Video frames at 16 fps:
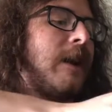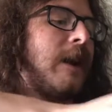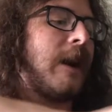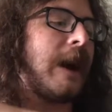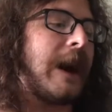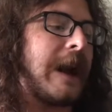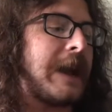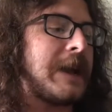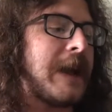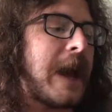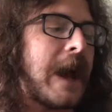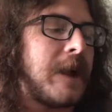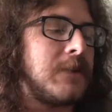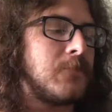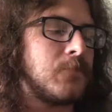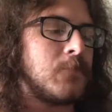I
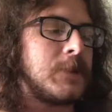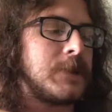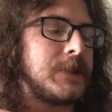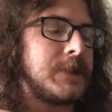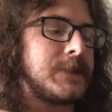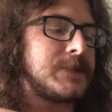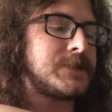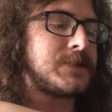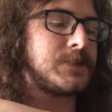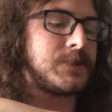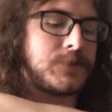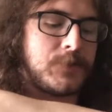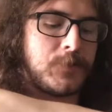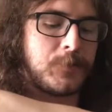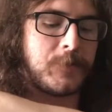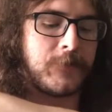hadn't really listened
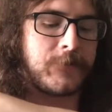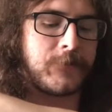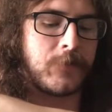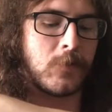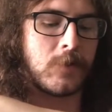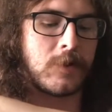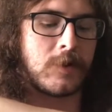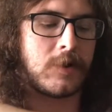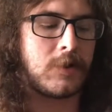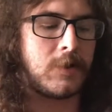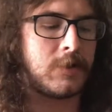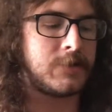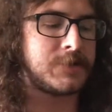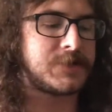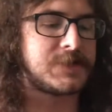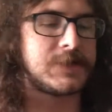to before
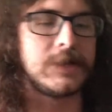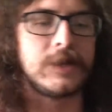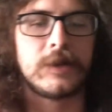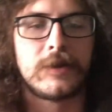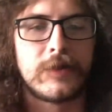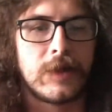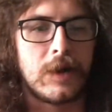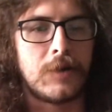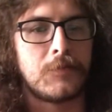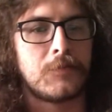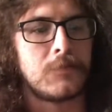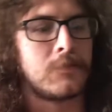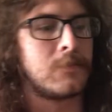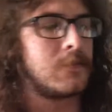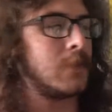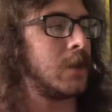seeing
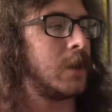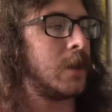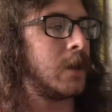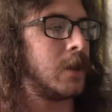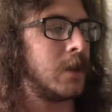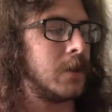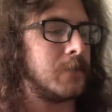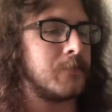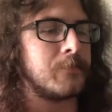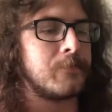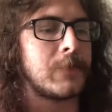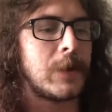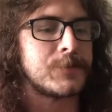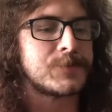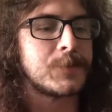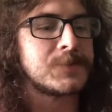them.
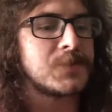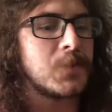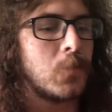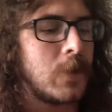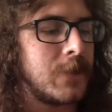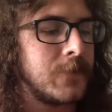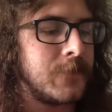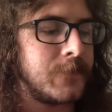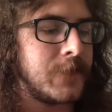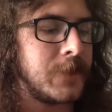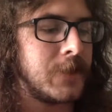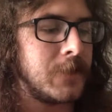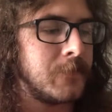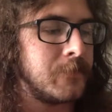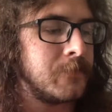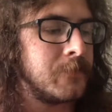I was always aware of
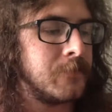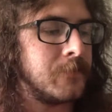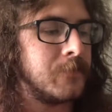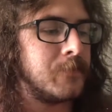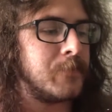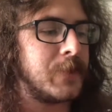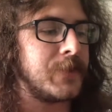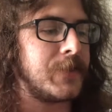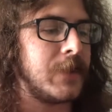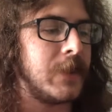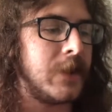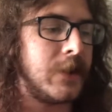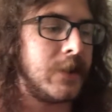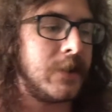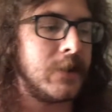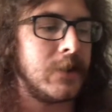them, but
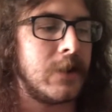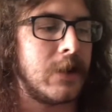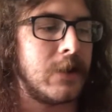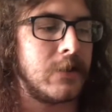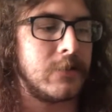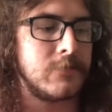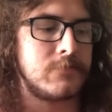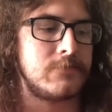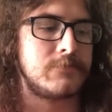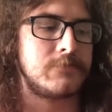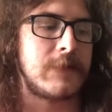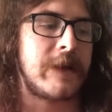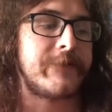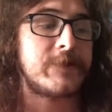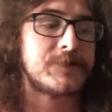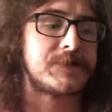then
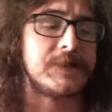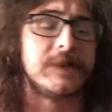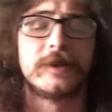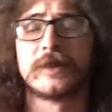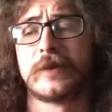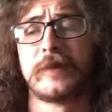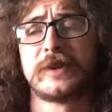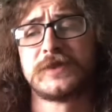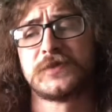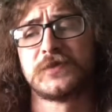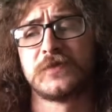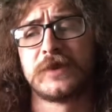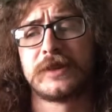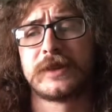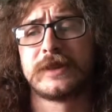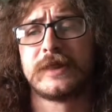after seeing them, I just
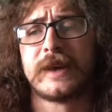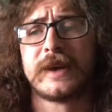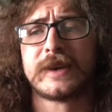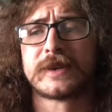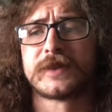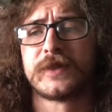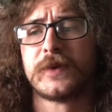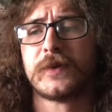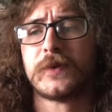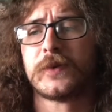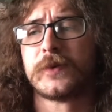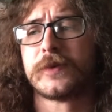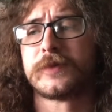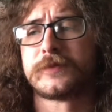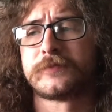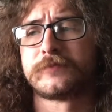really liked the
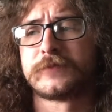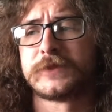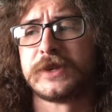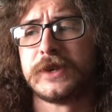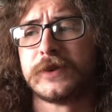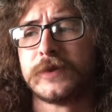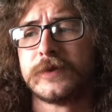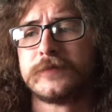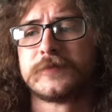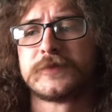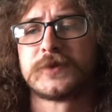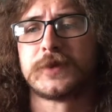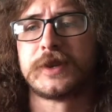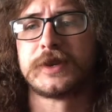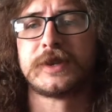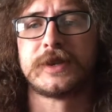whole deal and
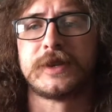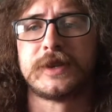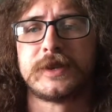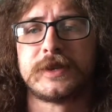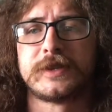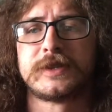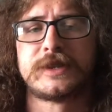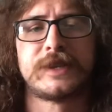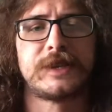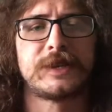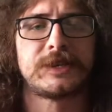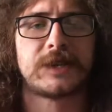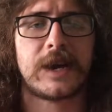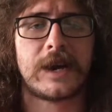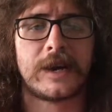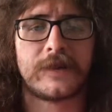sort of did a
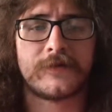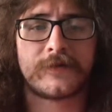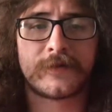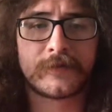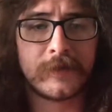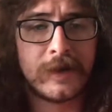dive.